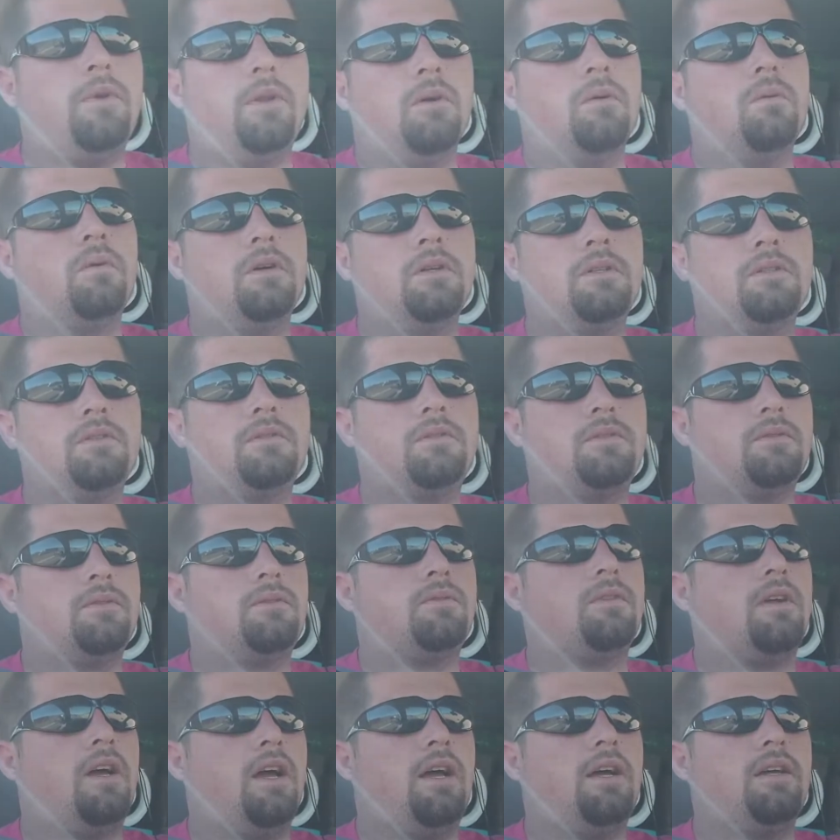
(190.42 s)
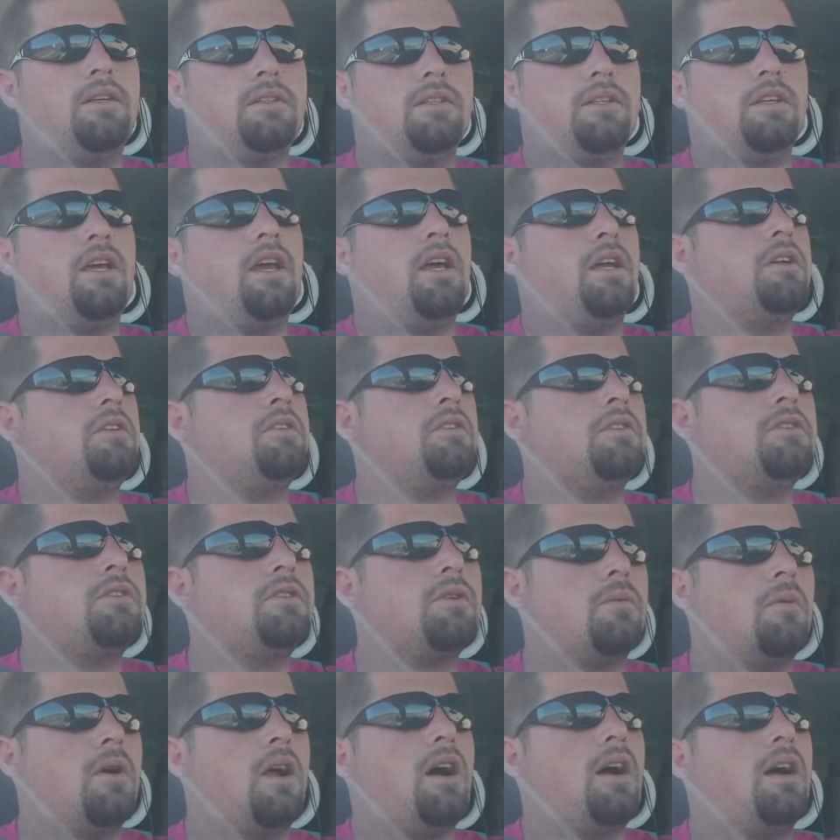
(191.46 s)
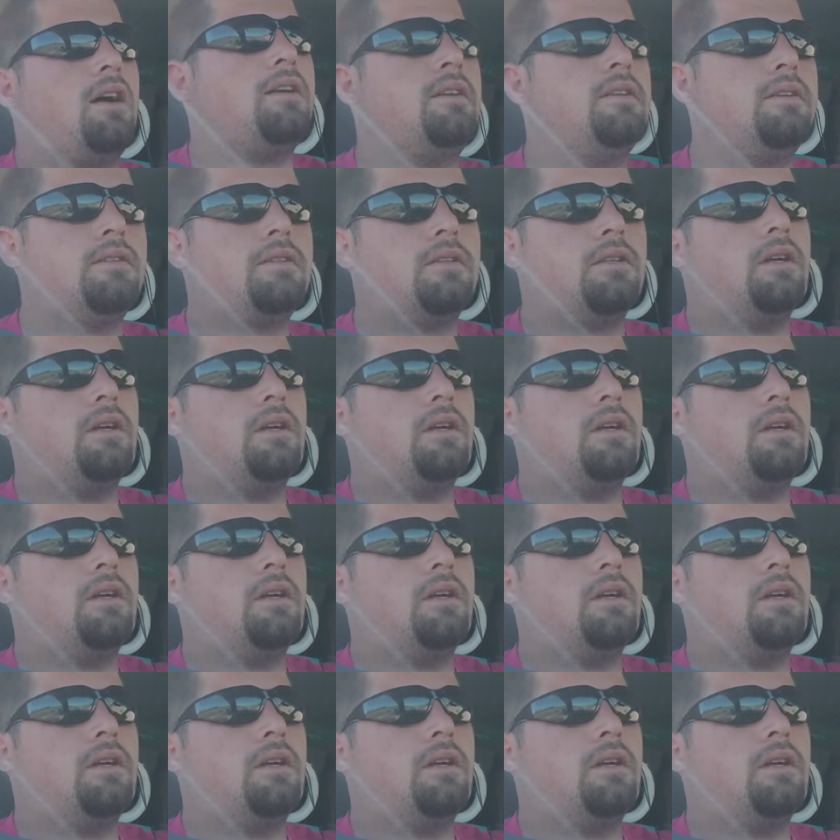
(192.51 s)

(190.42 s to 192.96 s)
new ones as occasions arise.